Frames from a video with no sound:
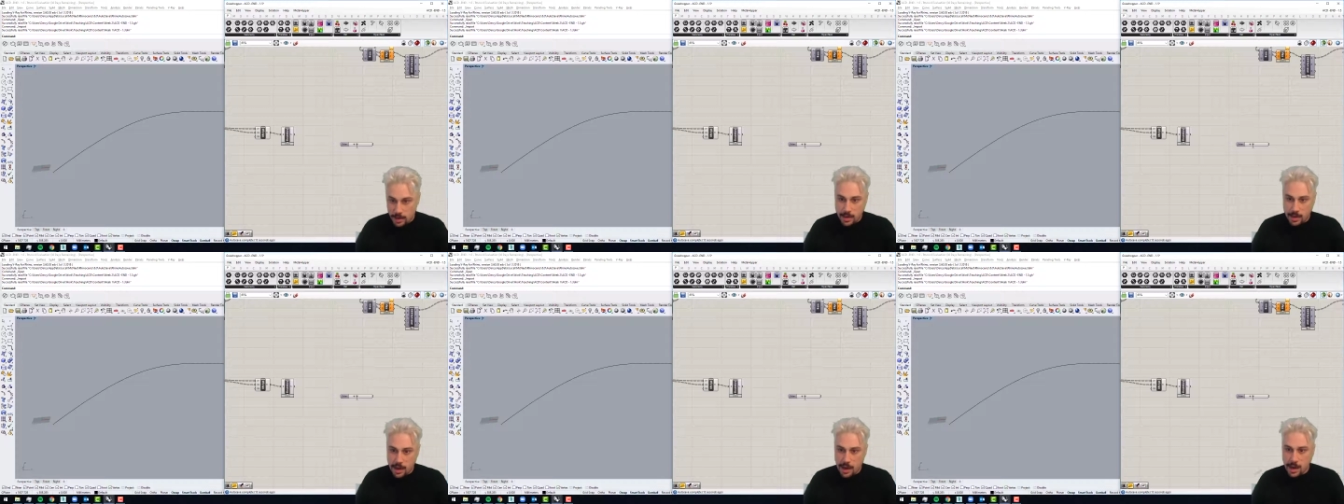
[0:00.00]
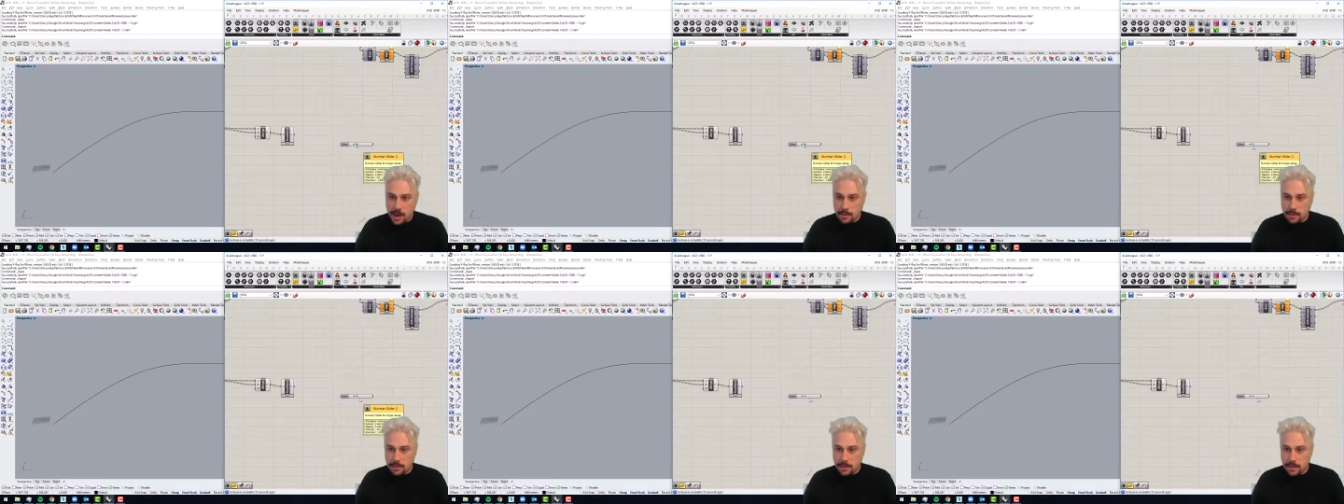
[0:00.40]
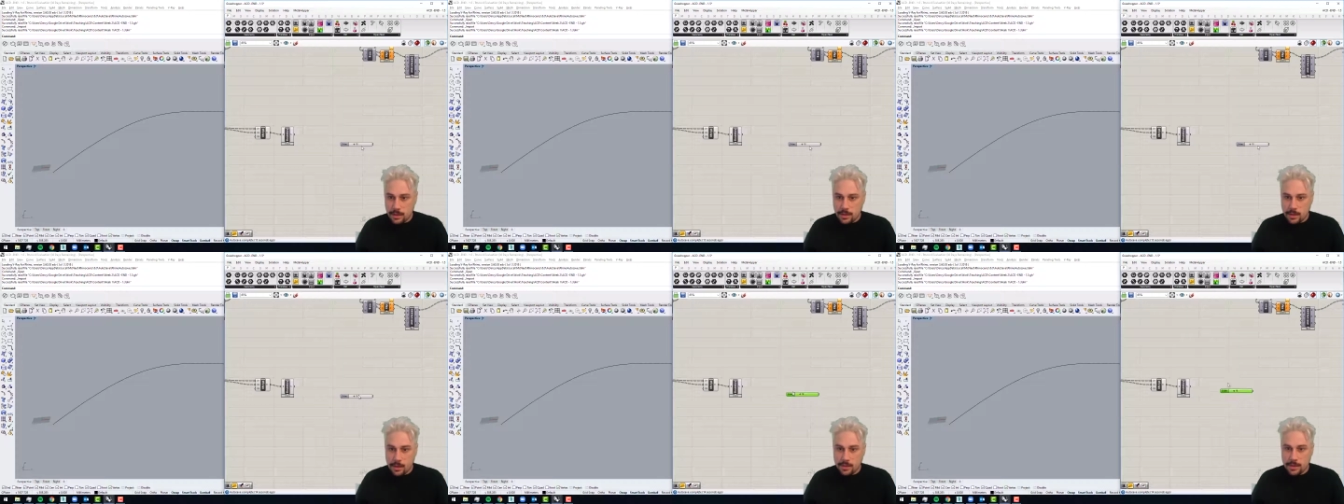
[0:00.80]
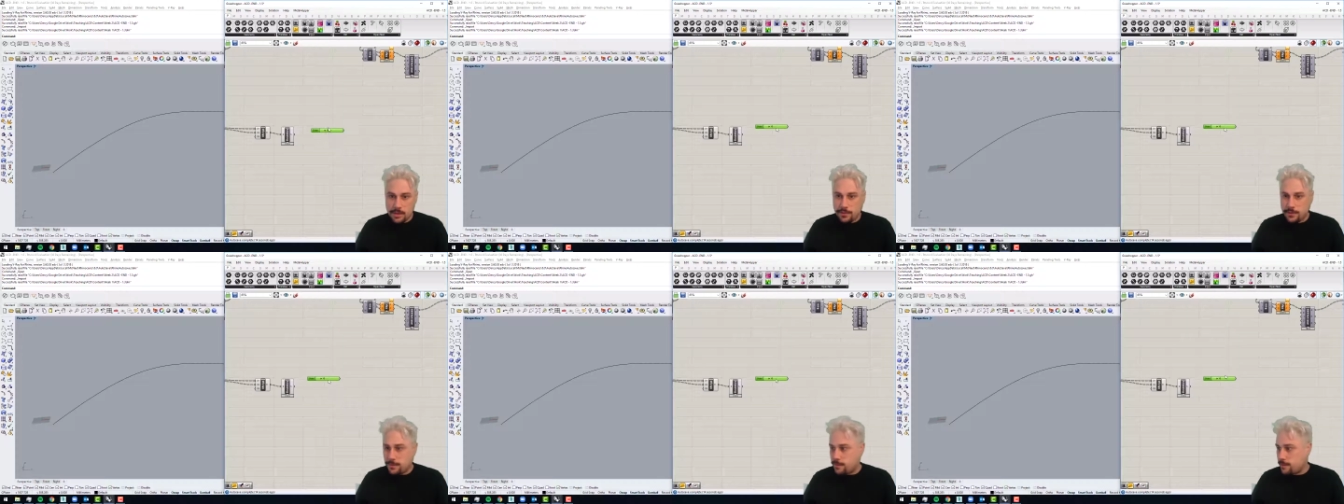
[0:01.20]
Now, in terms
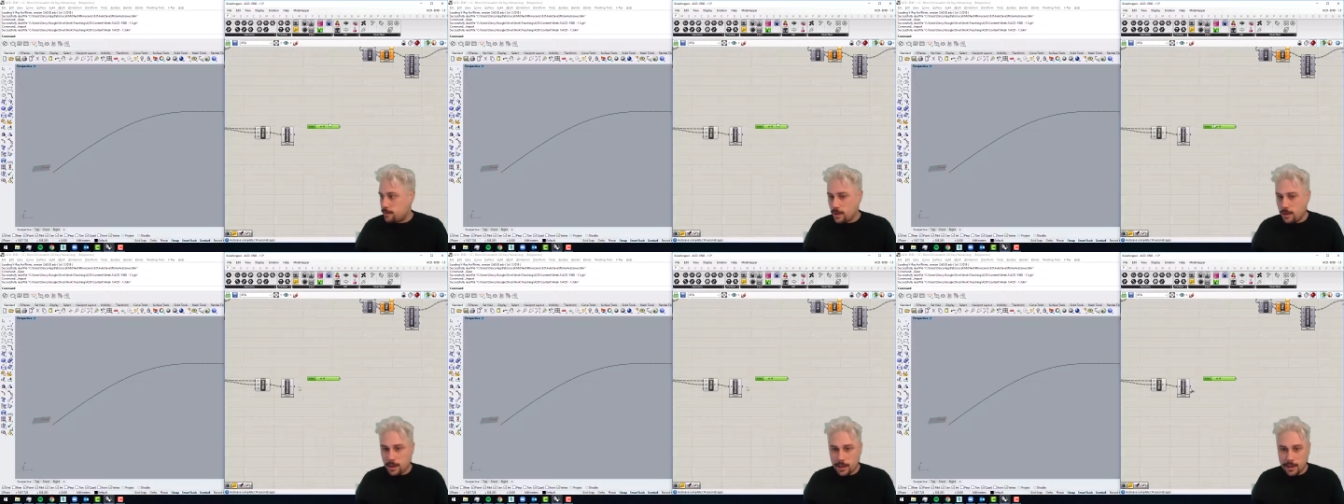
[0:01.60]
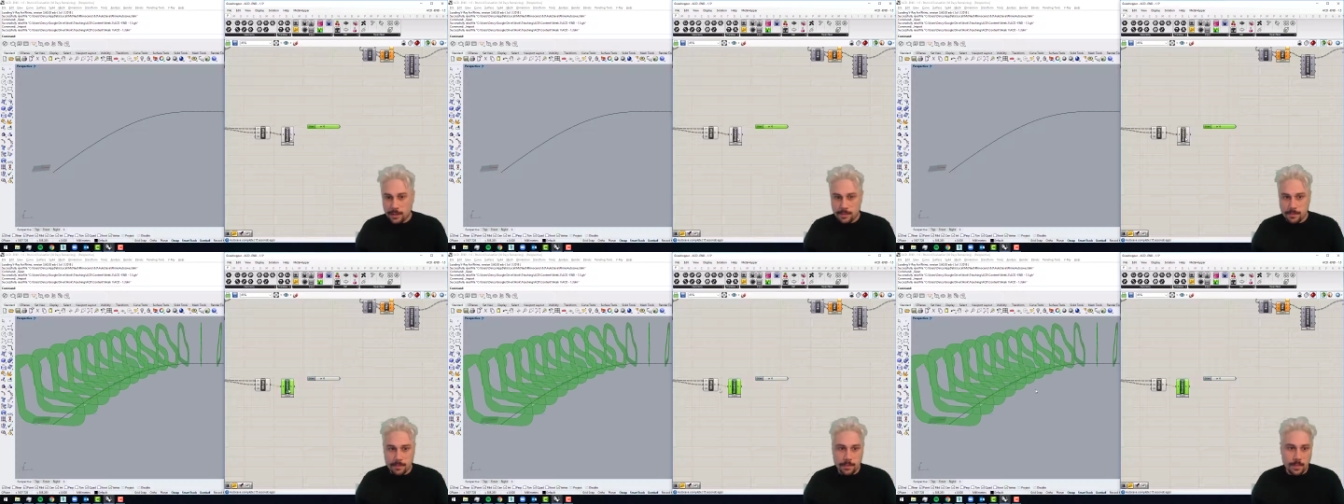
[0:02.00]
of like